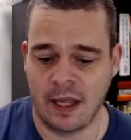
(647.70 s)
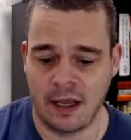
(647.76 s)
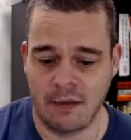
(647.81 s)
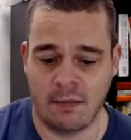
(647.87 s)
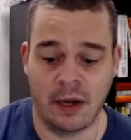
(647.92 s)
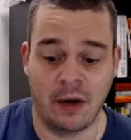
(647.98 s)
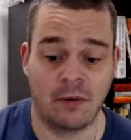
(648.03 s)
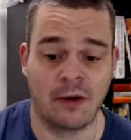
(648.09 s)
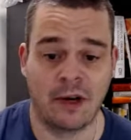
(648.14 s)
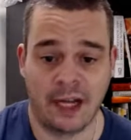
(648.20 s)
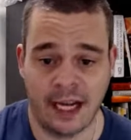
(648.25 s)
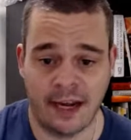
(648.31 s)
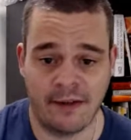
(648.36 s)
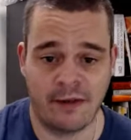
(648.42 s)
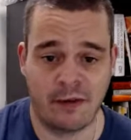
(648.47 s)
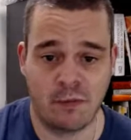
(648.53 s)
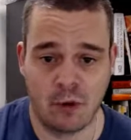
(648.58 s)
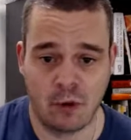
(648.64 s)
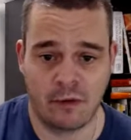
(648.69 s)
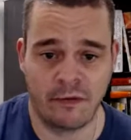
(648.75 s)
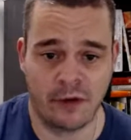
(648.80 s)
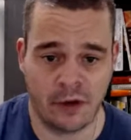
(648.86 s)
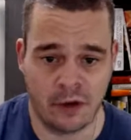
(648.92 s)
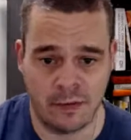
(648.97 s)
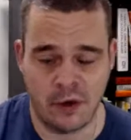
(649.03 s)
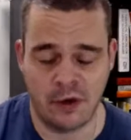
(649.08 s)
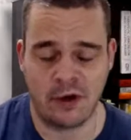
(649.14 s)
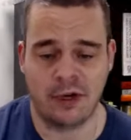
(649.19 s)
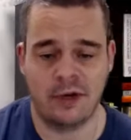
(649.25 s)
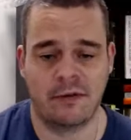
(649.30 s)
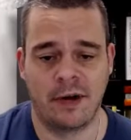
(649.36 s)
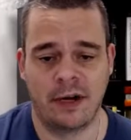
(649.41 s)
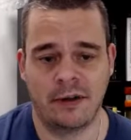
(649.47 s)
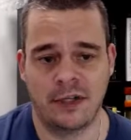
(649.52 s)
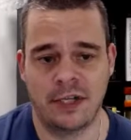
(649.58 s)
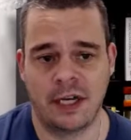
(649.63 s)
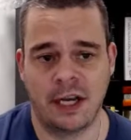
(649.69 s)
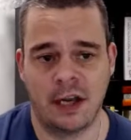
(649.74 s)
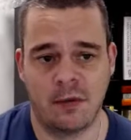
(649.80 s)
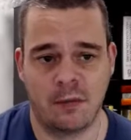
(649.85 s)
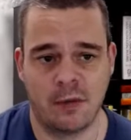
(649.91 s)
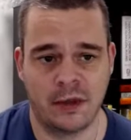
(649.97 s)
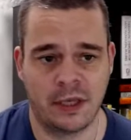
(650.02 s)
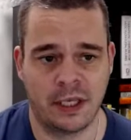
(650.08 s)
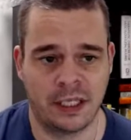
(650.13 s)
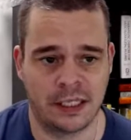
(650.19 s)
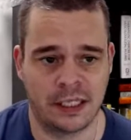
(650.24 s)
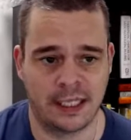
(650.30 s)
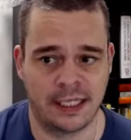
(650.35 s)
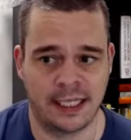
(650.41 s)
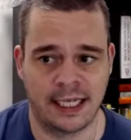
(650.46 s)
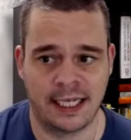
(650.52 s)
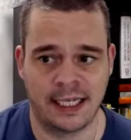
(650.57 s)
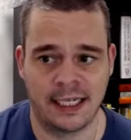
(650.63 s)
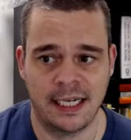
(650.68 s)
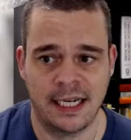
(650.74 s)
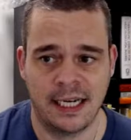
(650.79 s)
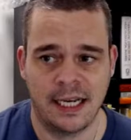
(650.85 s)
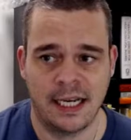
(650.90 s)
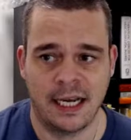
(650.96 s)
about having more of a community around you to help with things like that.